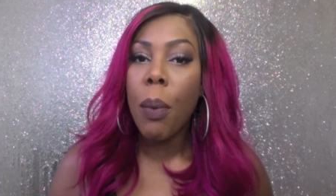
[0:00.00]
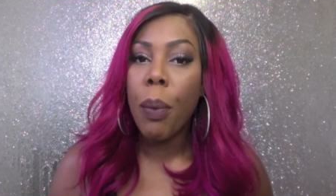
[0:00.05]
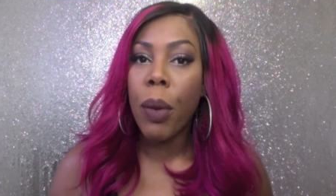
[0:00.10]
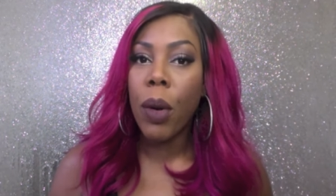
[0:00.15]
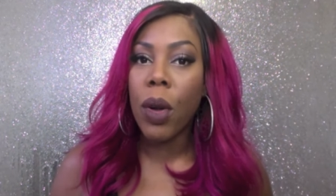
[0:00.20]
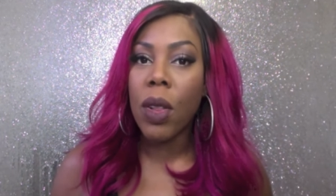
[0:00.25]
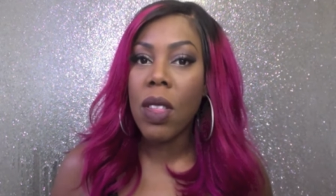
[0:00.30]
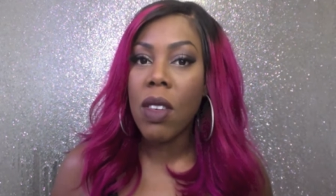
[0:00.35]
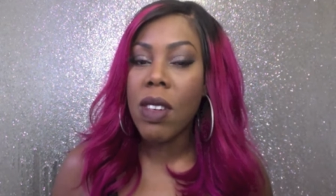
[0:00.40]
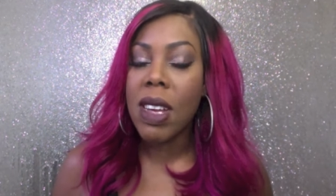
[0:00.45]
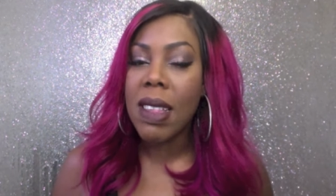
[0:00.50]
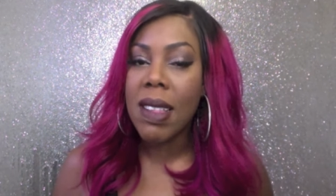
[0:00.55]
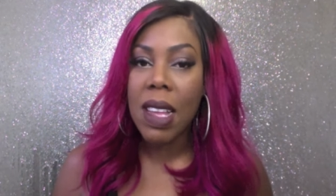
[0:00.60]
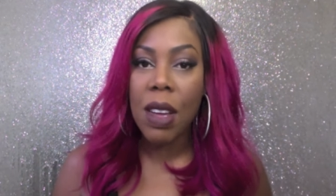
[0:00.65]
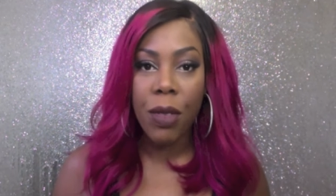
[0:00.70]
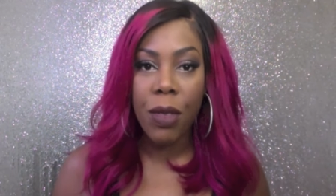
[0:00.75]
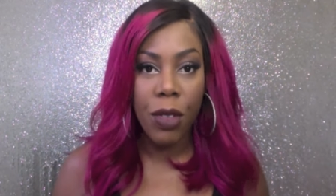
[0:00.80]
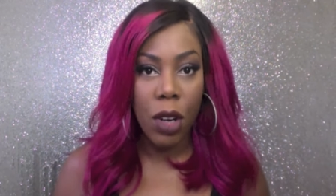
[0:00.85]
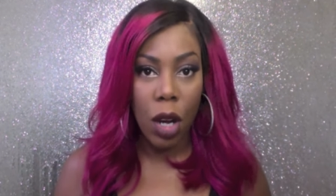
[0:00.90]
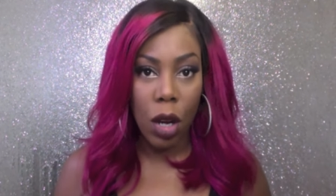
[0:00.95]
but there is
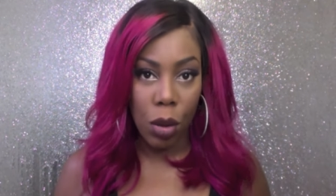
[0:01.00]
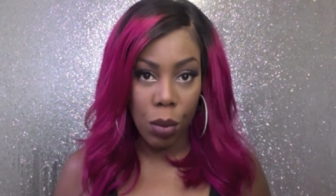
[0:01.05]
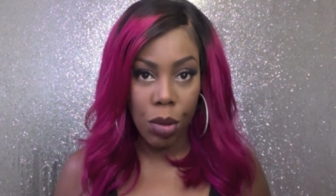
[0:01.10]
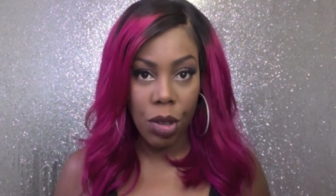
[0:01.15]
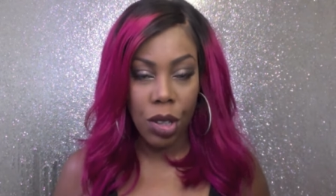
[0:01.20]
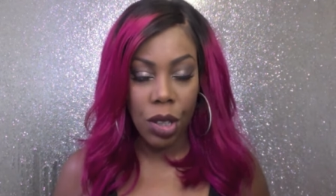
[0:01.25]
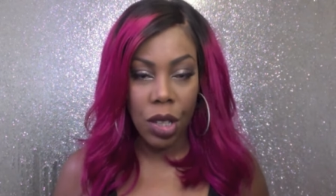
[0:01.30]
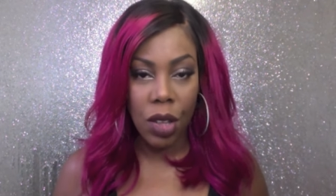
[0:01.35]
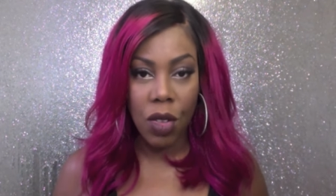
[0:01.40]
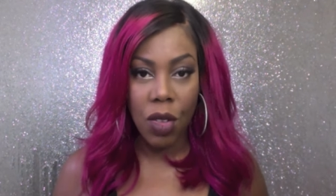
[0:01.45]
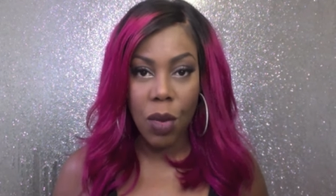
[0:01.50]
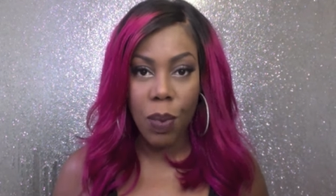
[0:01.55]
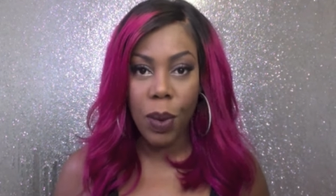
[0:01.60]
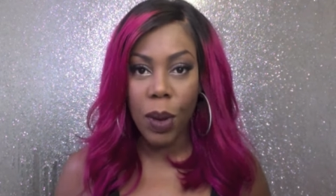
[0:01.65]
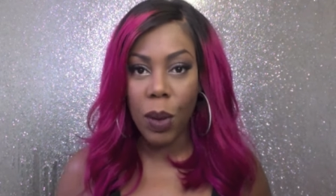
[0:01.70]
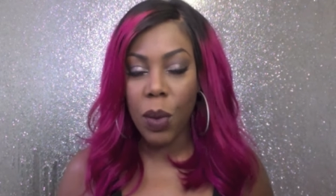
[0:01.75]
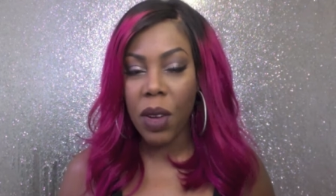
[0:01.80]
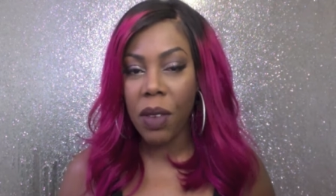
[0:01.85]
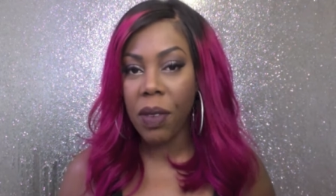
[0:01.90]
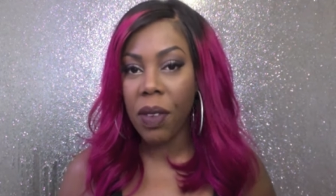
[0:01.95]
different options,
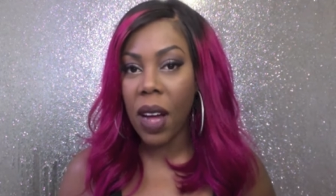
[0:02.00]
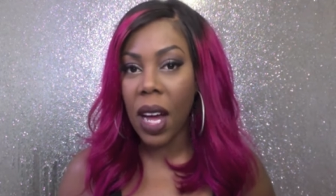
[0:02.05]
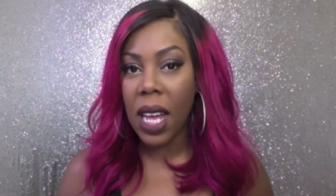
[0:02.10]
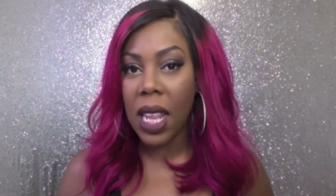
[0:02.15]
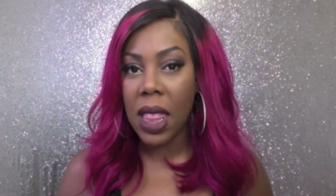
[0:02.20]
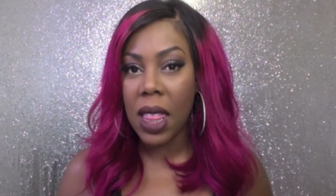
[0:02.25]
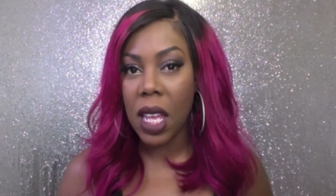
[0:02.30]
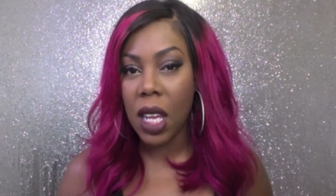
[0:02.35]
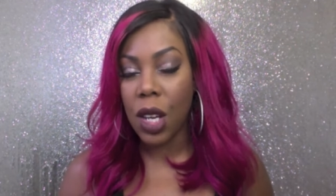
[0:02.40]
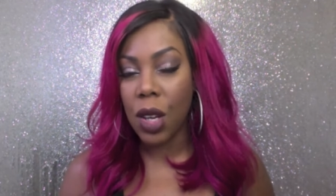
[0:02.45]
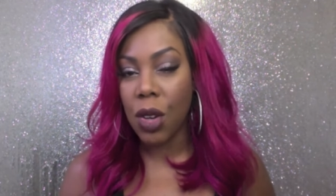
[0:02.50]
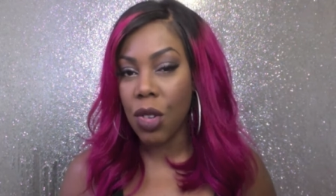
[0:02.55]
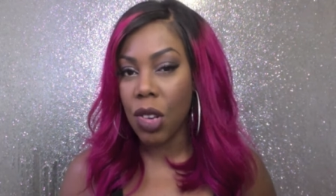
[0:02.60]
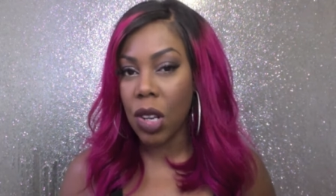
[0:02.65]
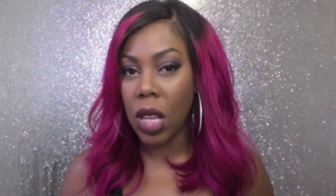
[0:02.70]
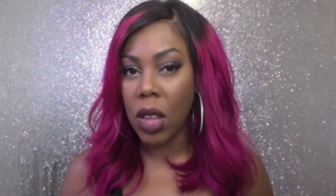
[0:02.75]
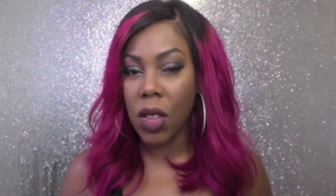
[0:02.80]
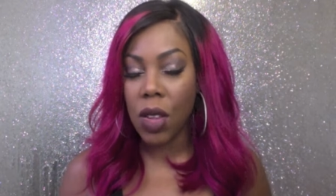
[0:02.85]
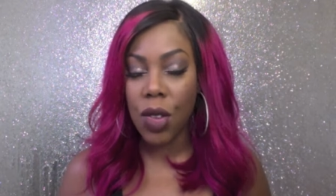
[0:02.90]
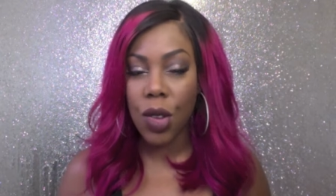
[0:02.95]
but we find that
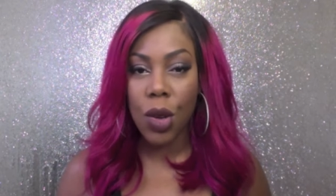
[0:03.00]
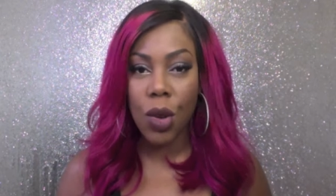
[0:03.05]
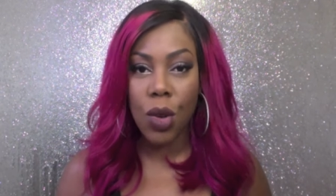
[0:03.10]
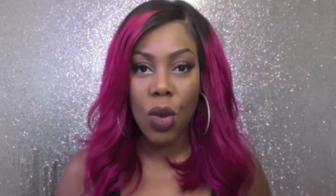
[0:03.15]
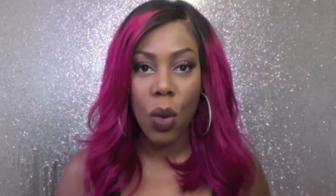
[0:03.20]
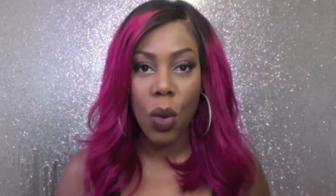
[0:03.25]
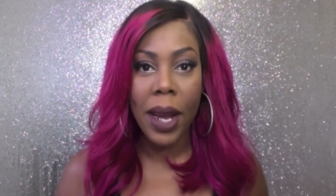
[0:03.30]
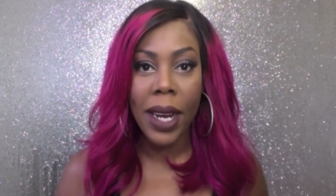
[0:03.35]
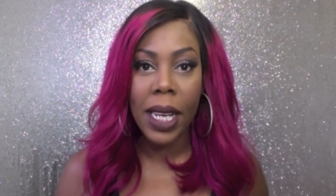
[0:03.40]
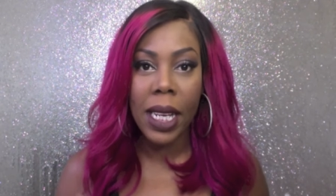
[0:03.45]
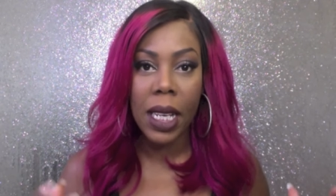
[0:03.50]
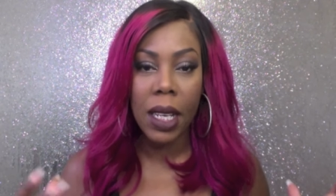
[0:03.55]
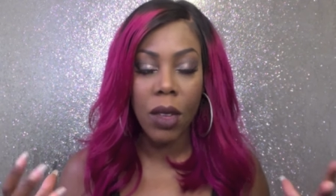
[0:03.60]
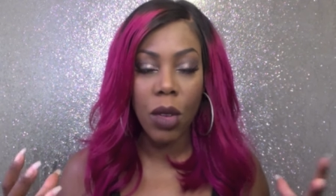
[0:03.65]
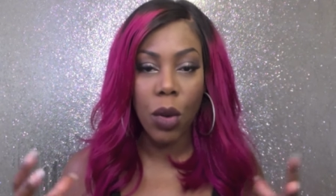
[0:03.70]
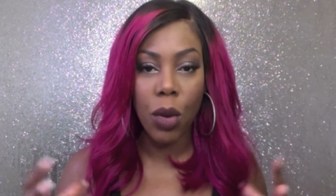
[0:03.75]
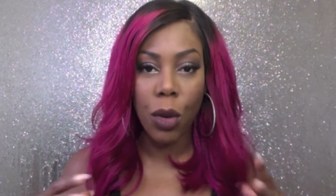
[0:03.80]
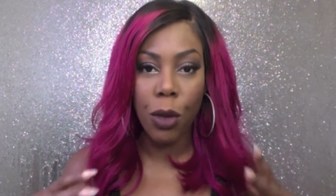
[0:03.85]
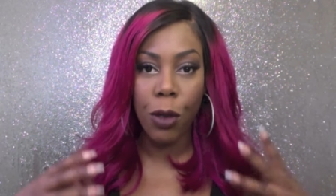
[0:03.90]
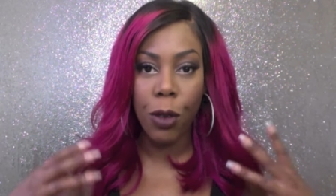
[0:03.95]
usually the 220 is
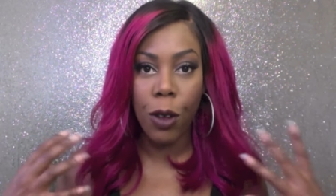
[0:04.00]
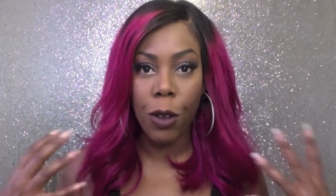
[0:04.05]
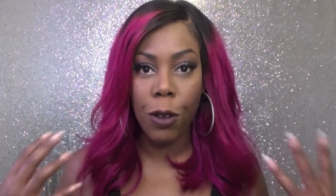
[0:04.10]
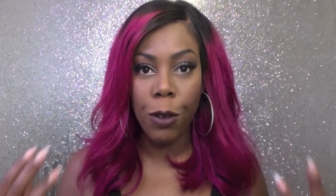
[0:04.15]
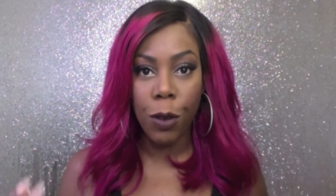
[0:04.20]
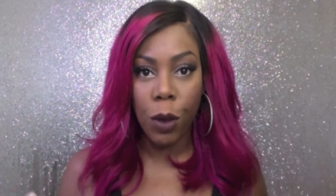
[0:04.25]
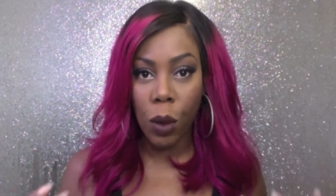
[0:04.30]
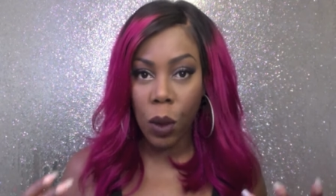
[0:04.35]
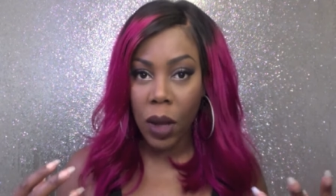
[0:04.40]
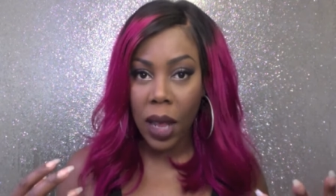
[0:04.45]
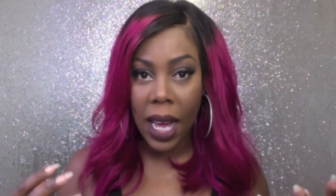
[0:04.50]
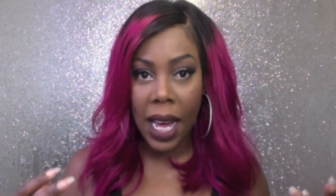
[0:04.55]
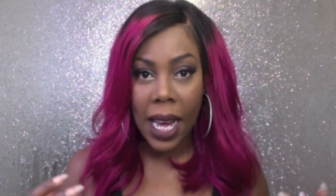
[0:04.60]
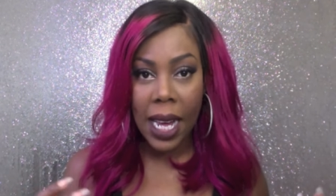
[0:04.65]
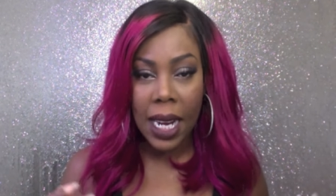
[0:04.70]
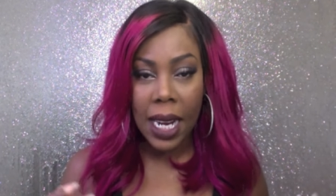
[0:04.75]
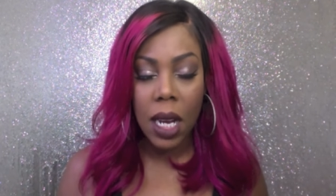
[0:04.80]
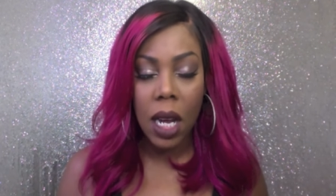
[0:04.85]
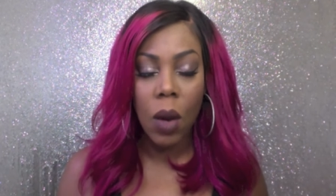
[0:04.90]
good for a full head.